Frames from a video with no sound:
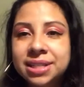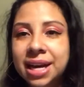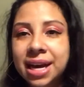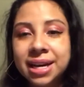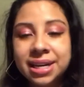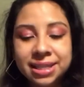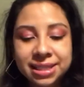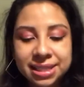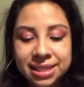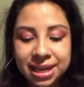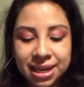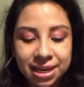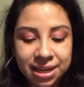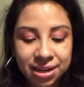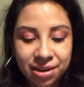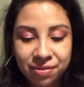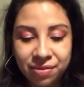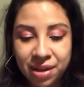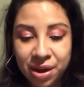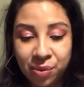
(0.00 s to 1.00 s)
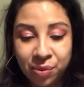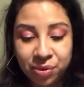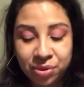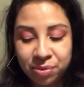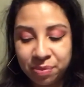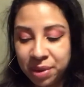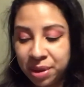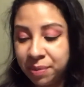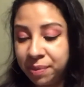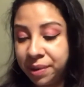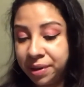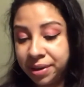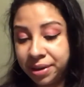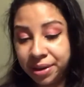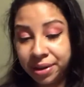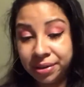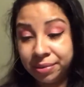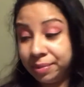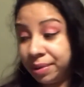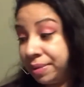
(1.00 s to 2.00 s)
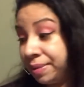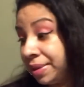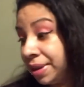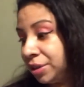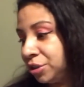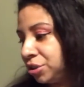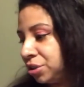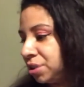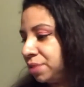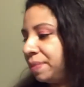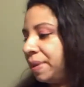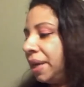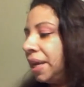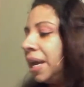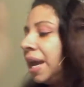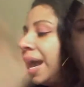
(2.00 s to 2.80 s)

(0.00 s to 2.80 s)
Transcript: I didn't see any of that with me, but you know, maybe that's just me.